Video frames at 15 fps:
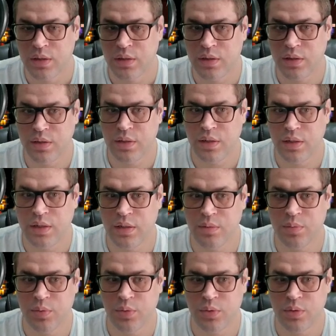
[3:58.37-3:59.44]
And then
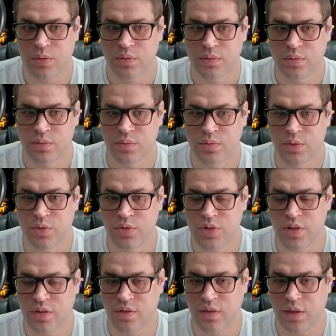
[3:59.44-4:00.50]
Emperor, you
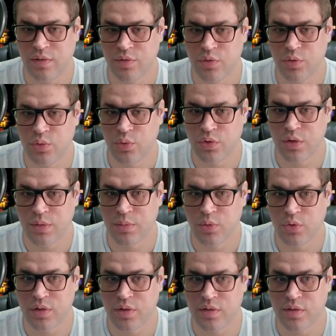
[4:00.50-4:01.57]
just have to use
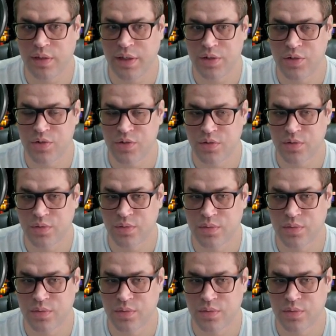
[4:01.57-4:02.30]
double Sun Slash.